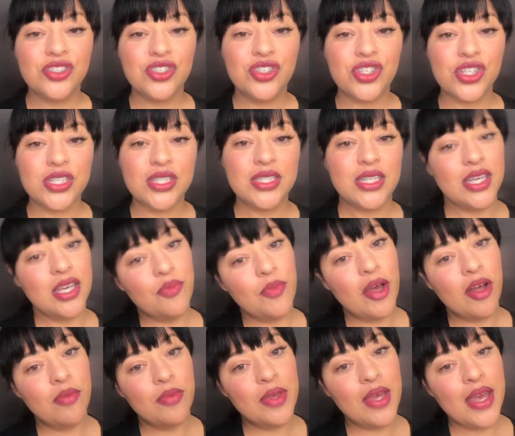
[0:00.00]
Just
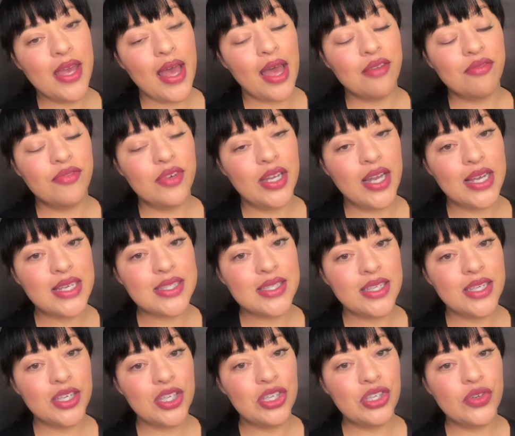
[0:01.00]
email me at
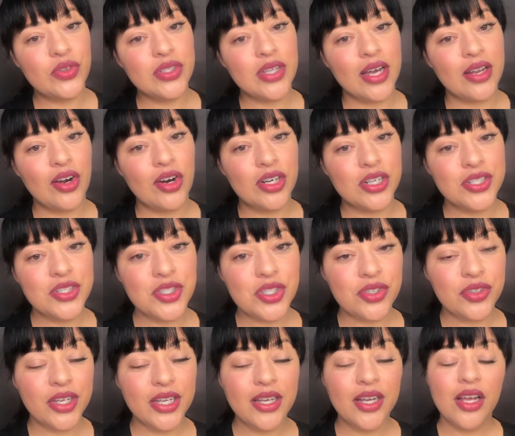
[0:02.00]

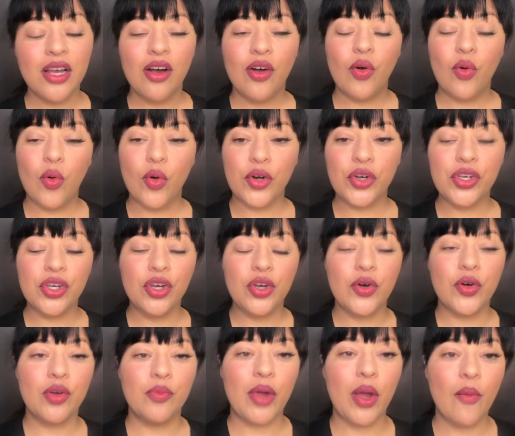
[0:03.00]
vanessaq.artistry, or you can
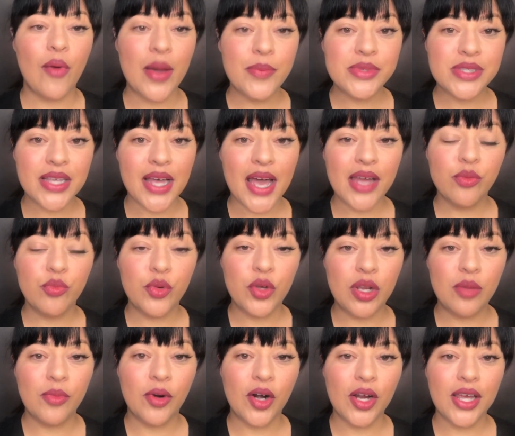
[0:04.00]
go to my website,
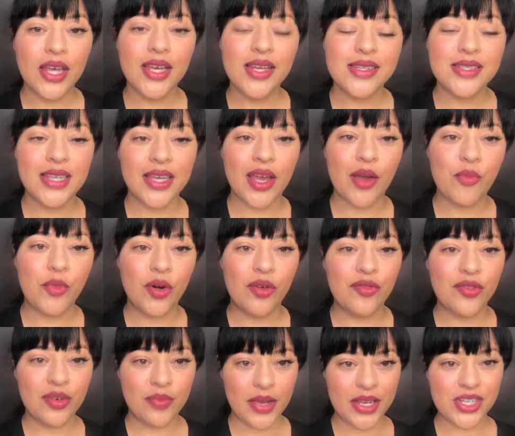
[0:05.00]
Beauty Market, to get more
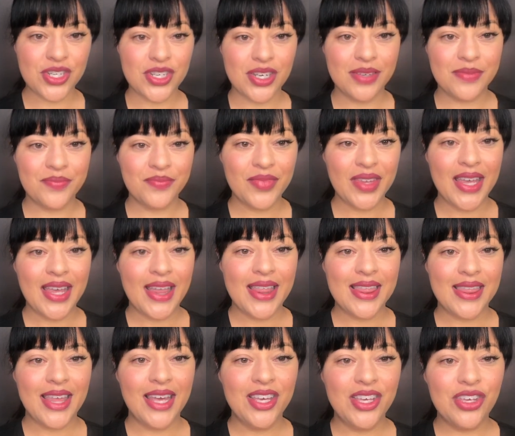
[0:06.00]
information.
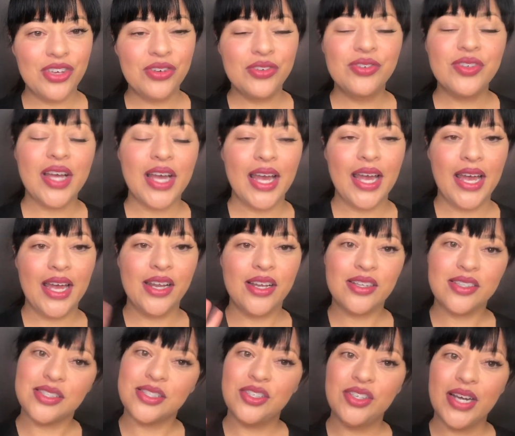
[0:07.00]
Thank you, and
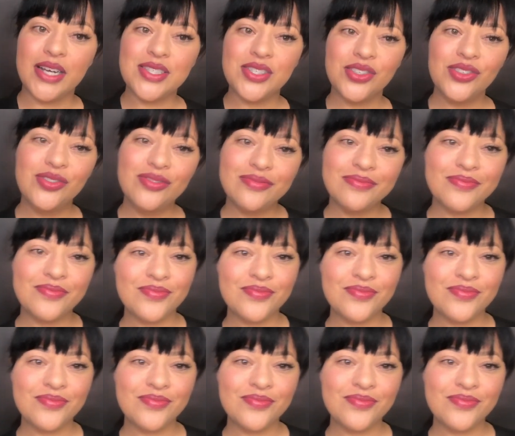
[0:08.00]
I'll see you guys soon.